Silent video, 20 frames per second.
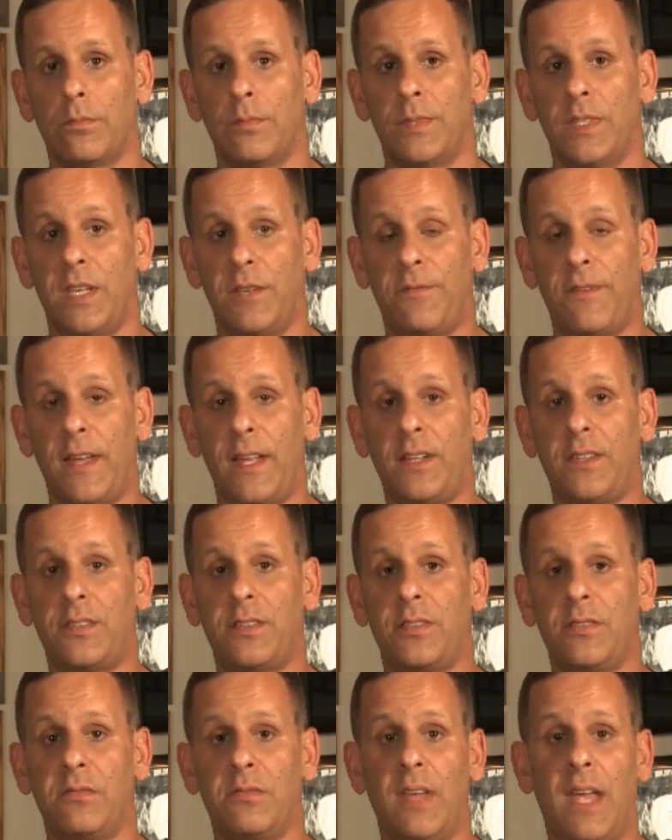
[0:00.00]

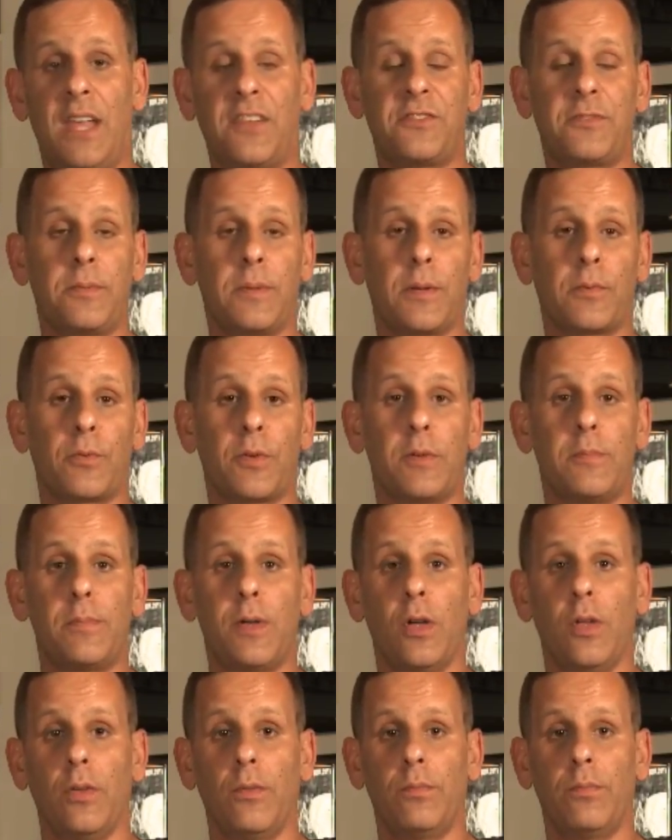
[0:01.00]
Defense has to be
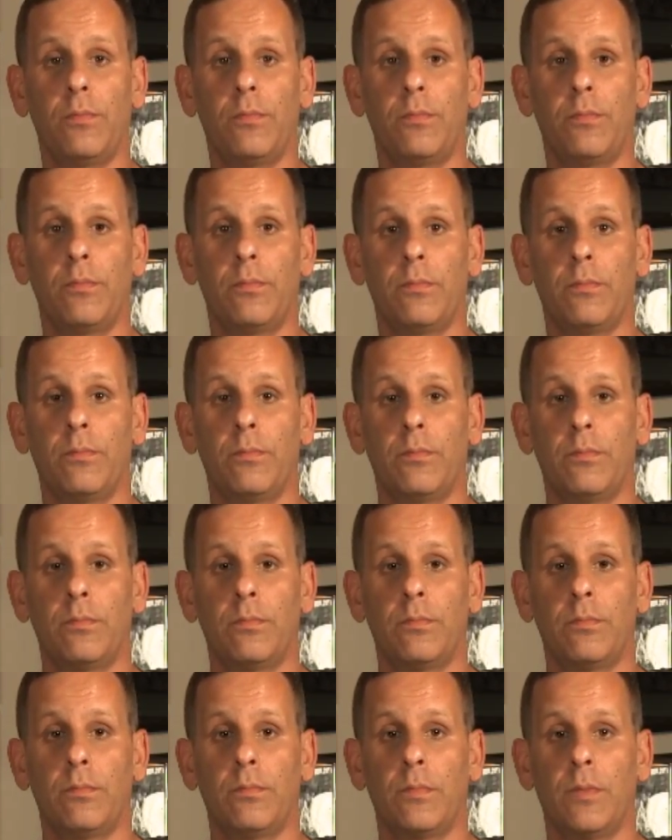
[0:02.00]
rebuilt.
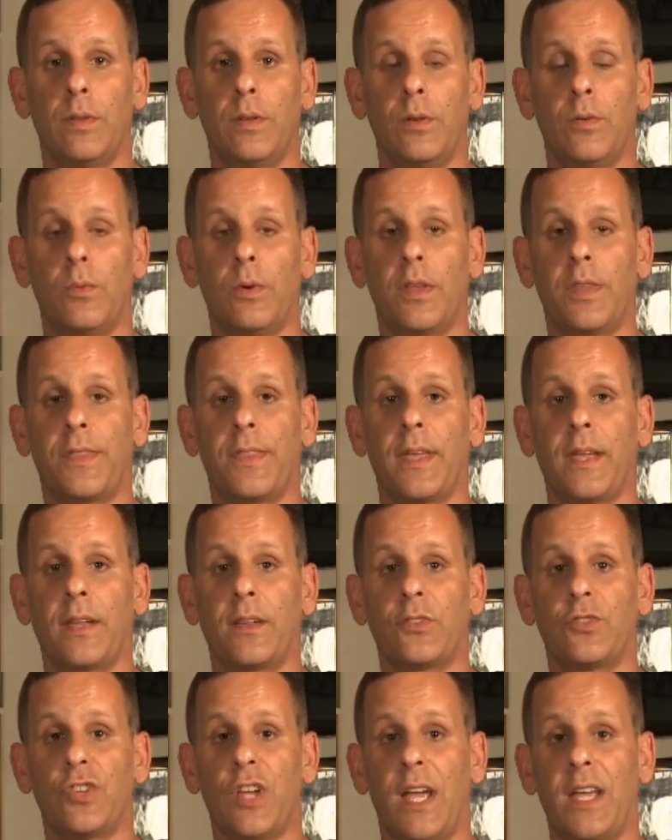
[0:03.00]
I know one thing.
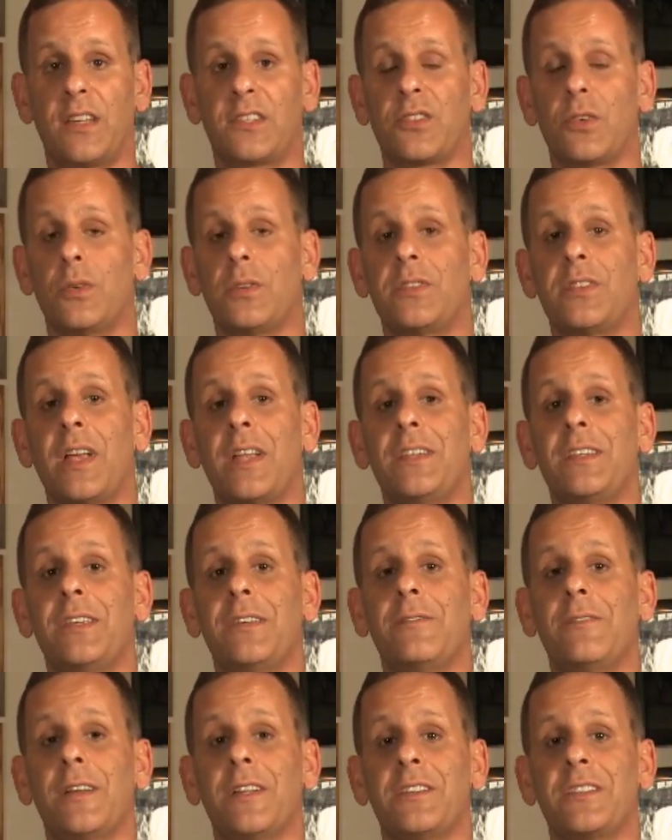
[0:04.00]
Giants always had
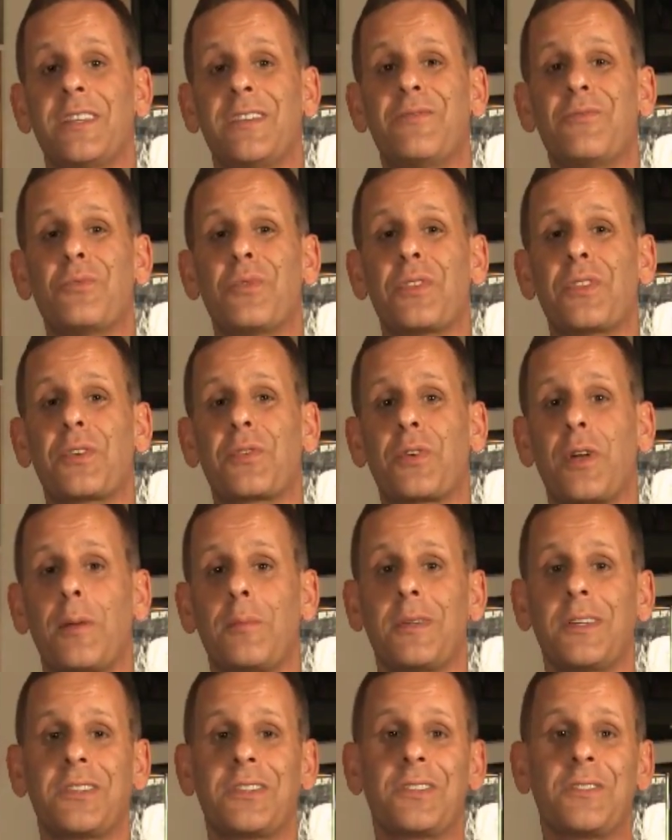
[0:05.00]
defense, even with the
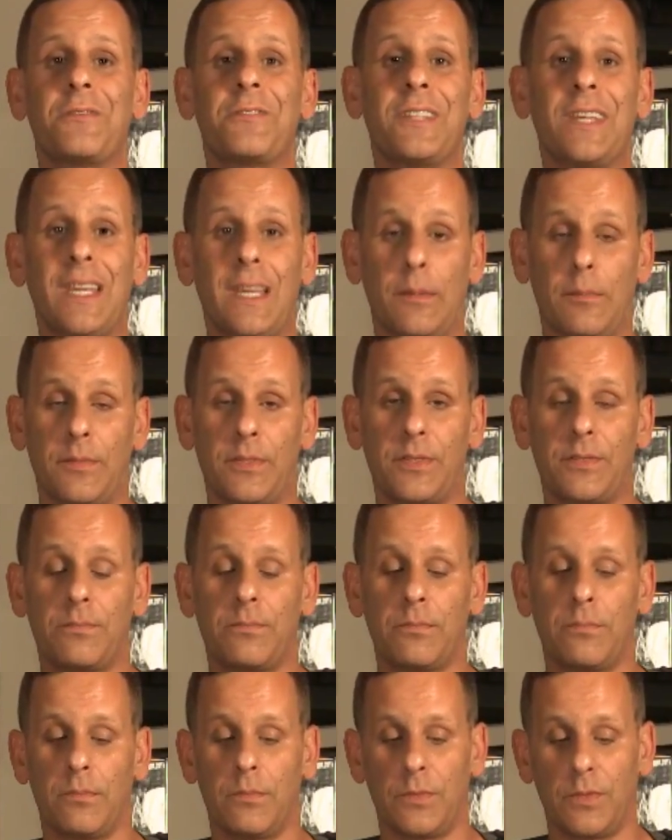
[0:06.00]
crummiest of teams.
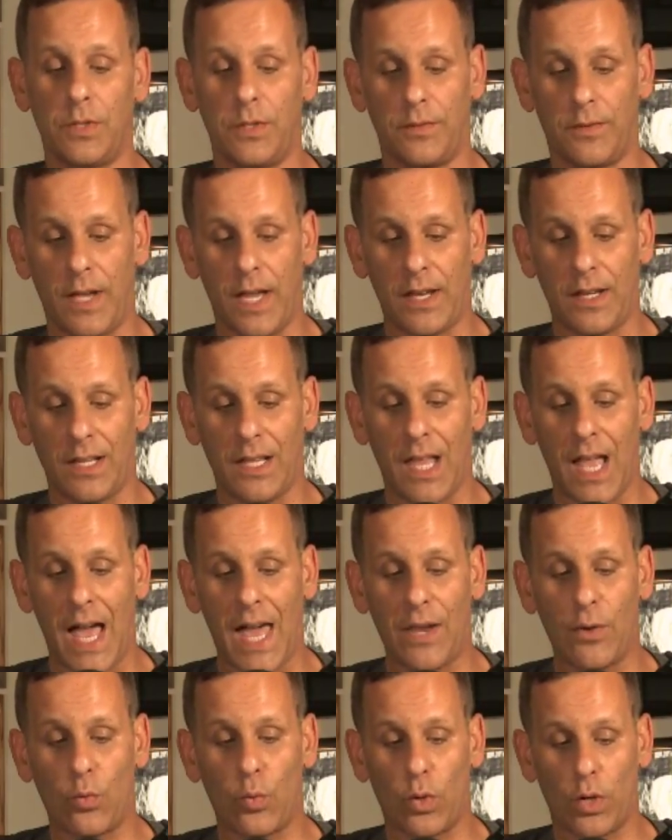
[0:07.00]
So you've got a
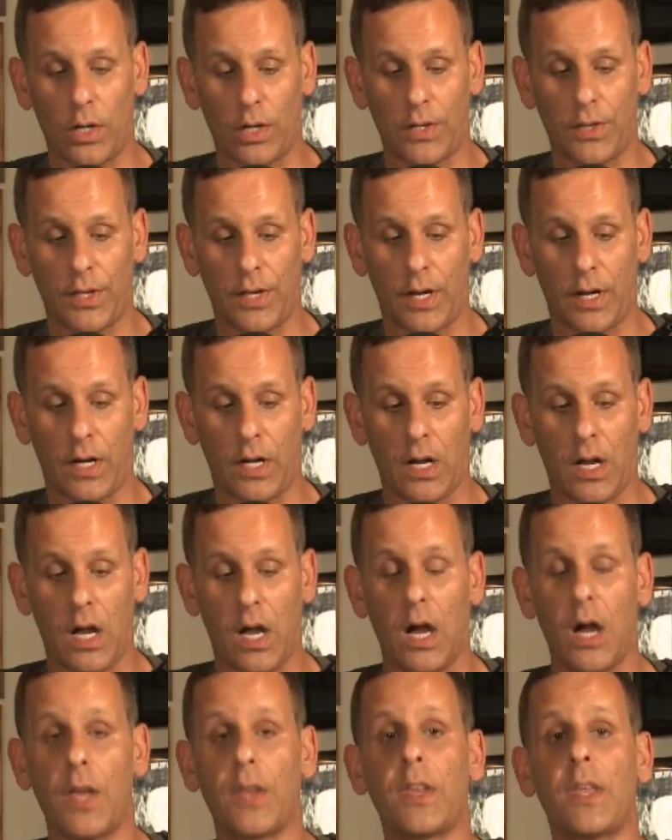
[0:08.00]
lot of work there
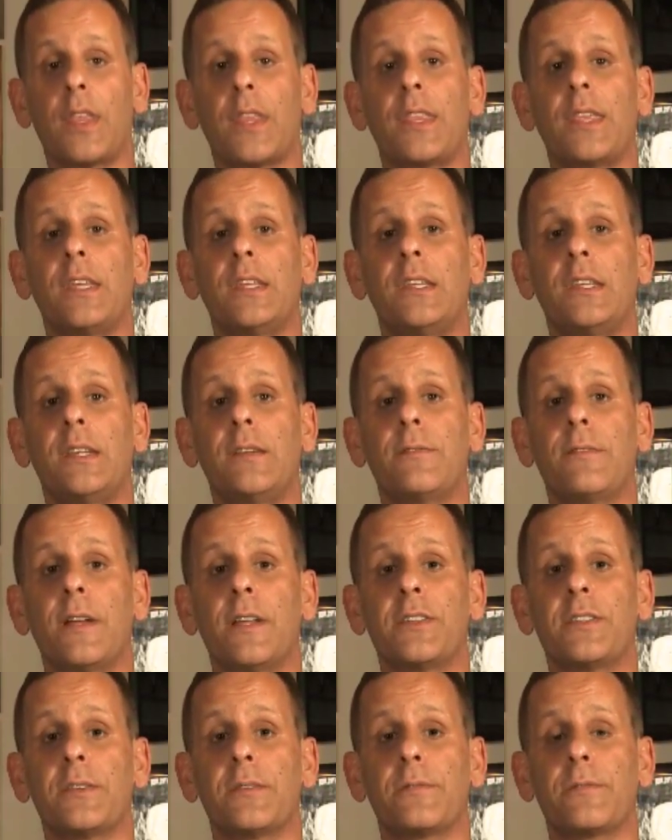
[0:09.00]
on the
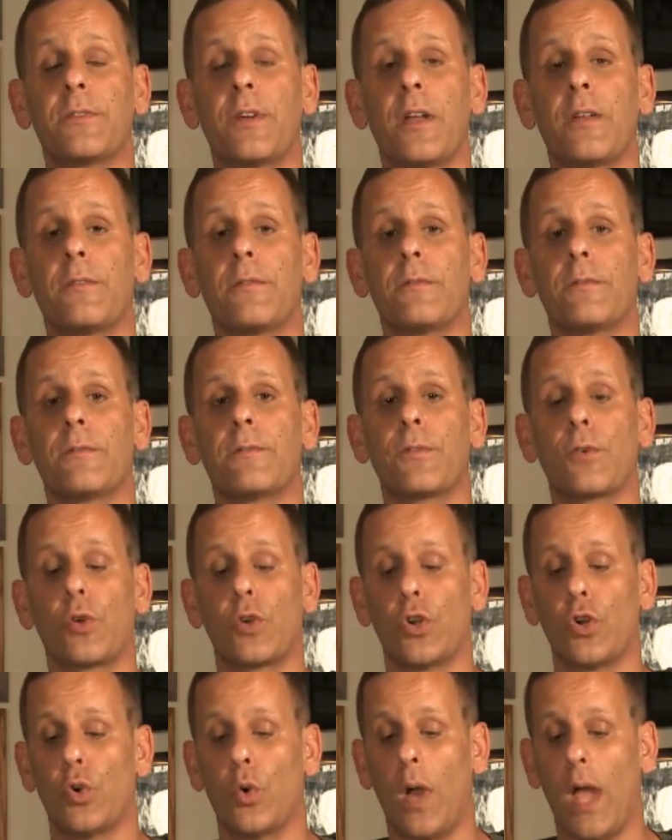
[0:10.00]
defensive front for
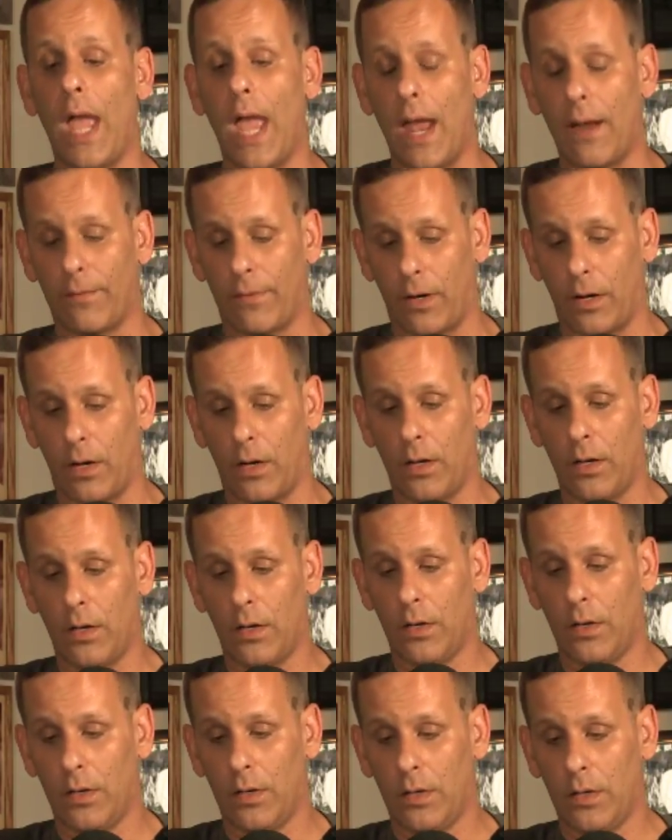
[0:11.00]
whoever
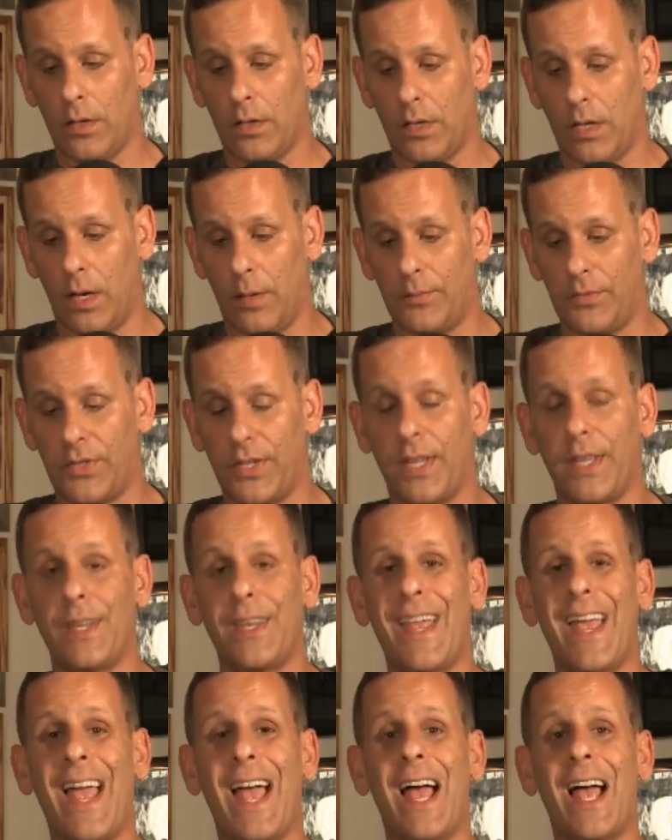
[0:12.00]
comes
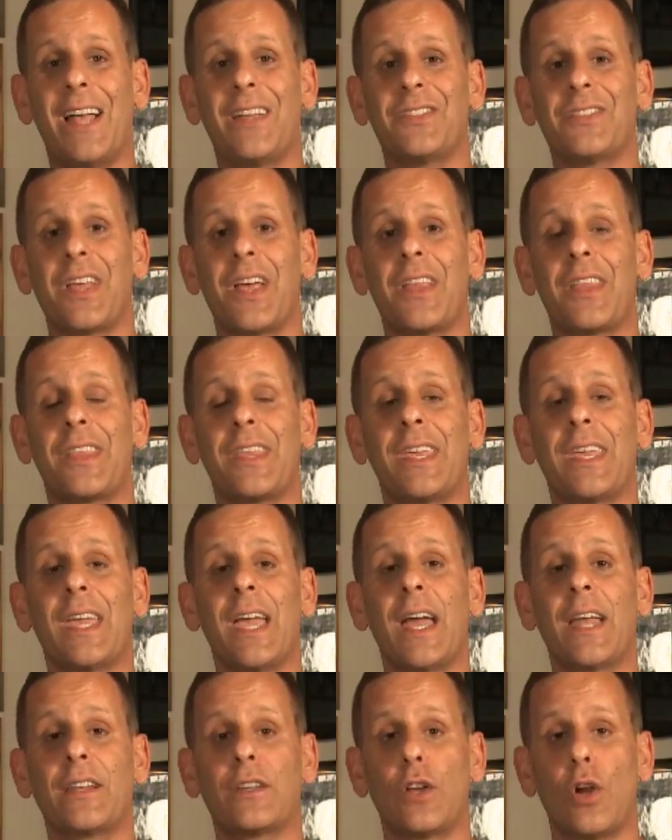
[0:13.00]
in as the
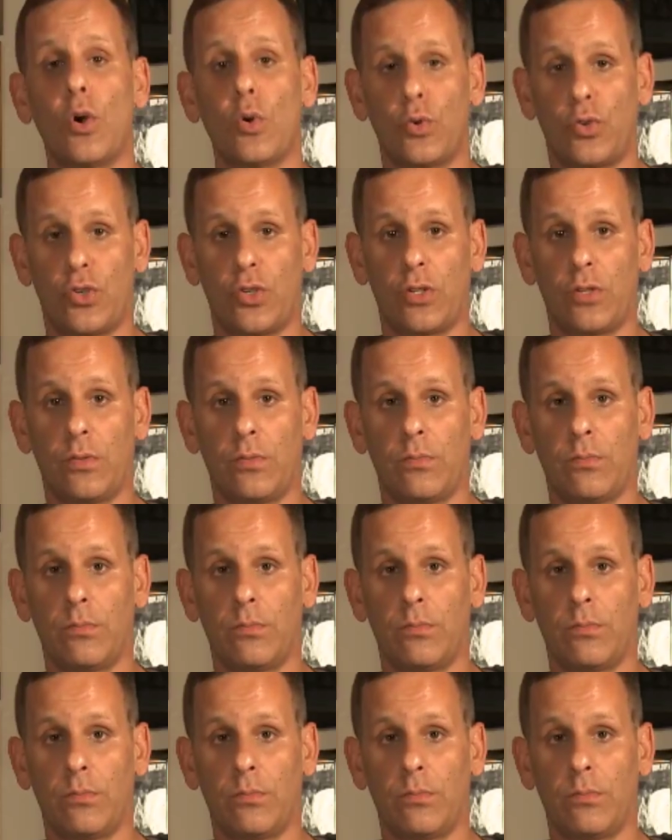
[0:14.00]
head coach.